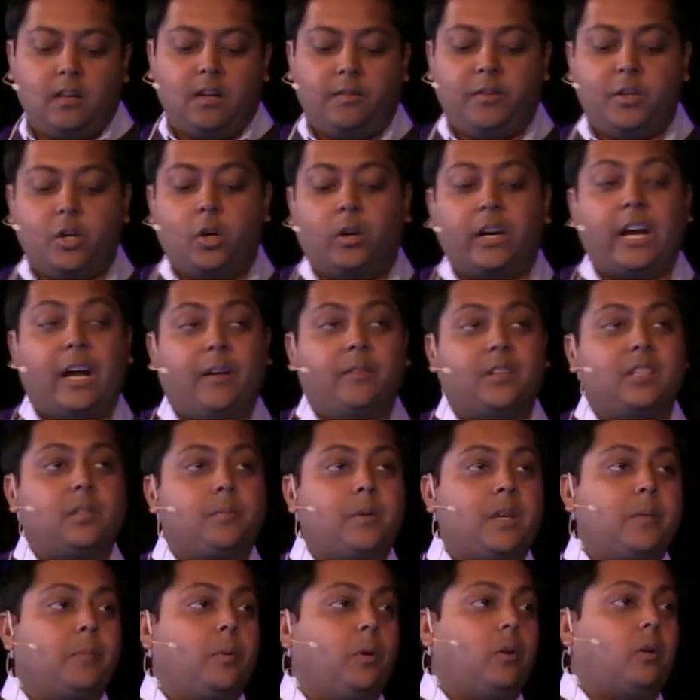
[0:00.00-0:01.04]
If you don't have these
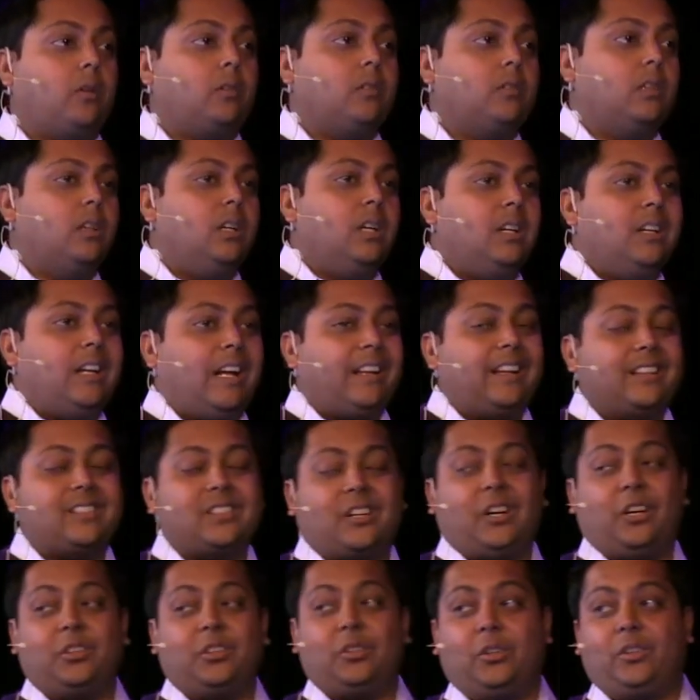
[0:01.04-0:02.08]
people, and that's
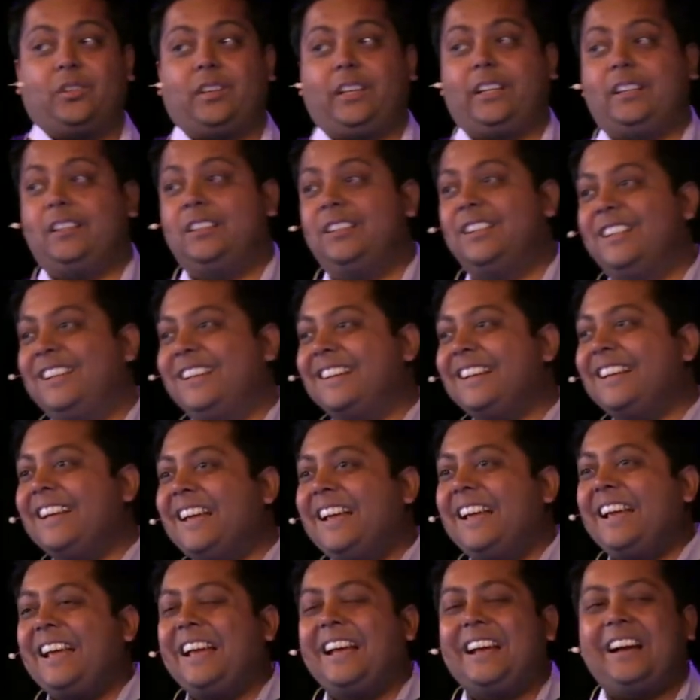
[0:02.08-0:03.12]
the other thing,
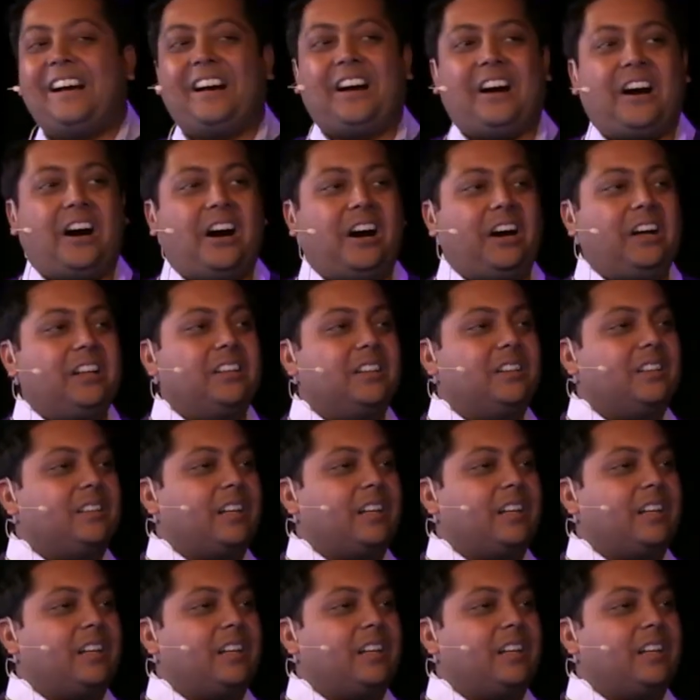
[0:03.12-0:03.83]
a